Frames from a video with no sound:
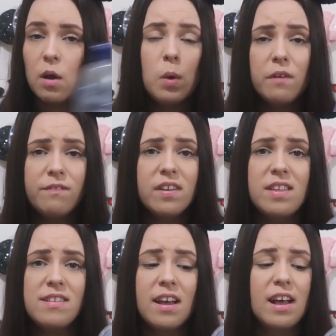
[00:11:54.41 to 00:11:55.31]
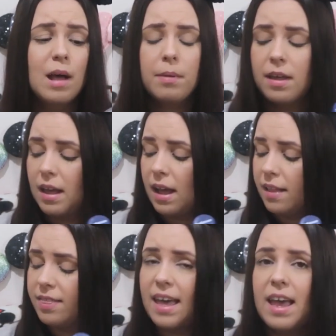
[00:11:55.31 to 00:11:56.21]
We will fill these up,
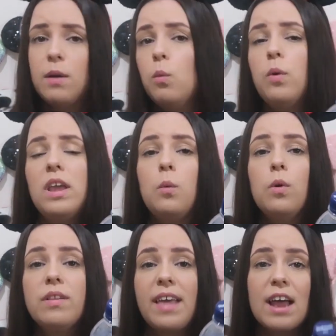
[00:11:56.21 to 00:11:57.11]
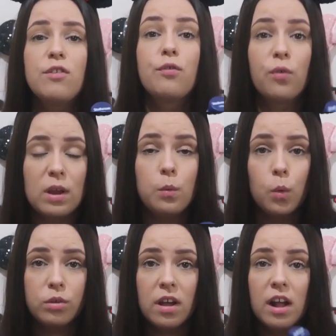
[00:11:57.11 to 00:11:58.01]
and then we will get free
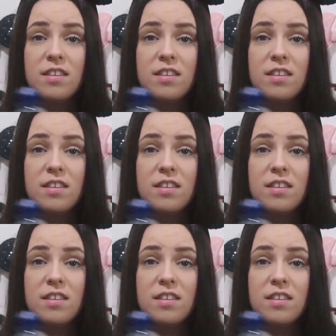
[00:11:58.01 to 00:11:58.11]
water